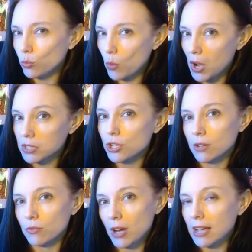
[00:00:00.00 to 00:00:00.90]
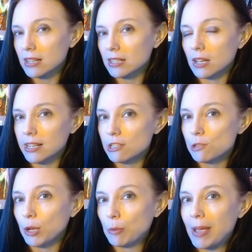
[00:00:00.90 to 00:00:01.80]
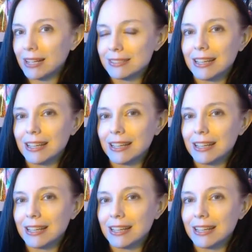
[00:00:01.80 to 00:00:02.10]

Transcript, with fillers: watch and react on HBO Max